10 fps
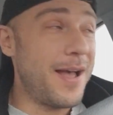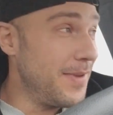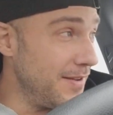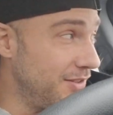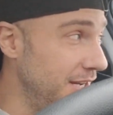I
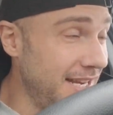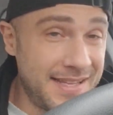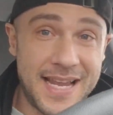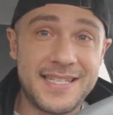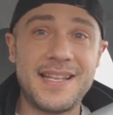mean, she can
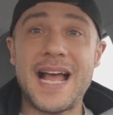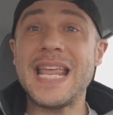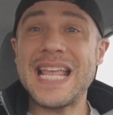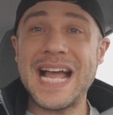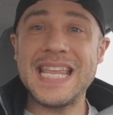attest to
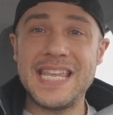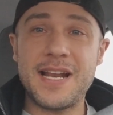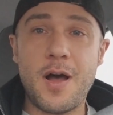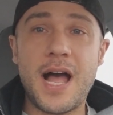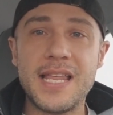that. I get
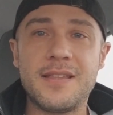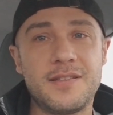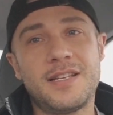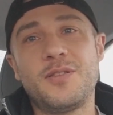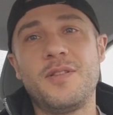up,
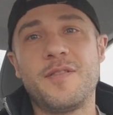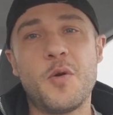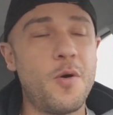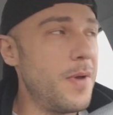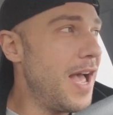because I still live at
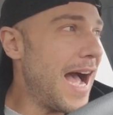home.